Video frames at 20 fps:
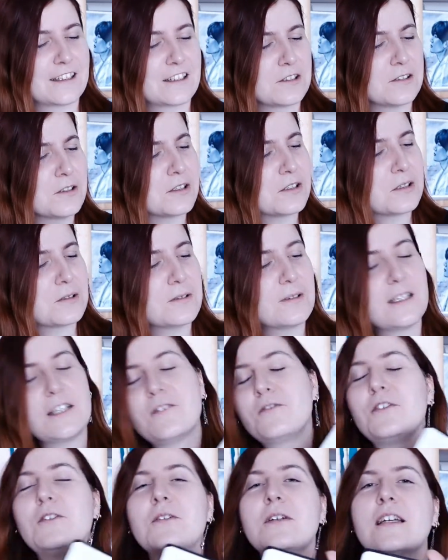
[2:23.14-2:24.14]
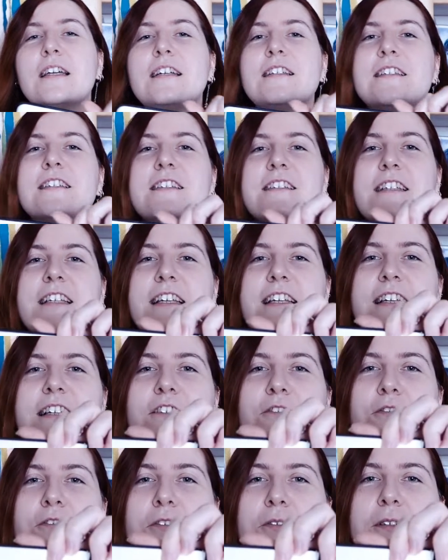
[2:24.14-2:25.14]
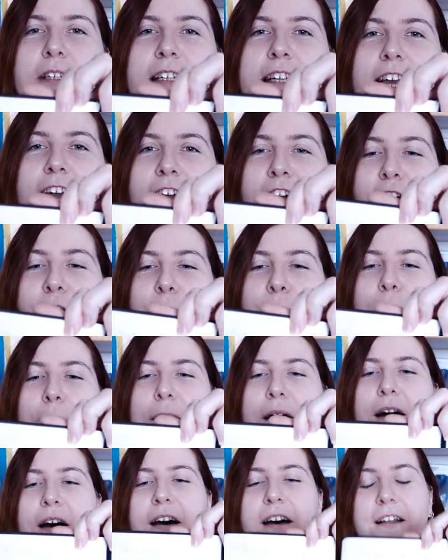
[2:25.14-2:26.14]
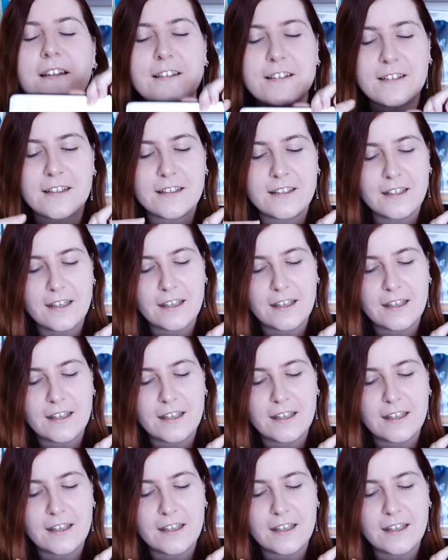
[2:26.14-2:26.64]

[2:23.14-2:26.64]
don't know if you can see it through the cam, but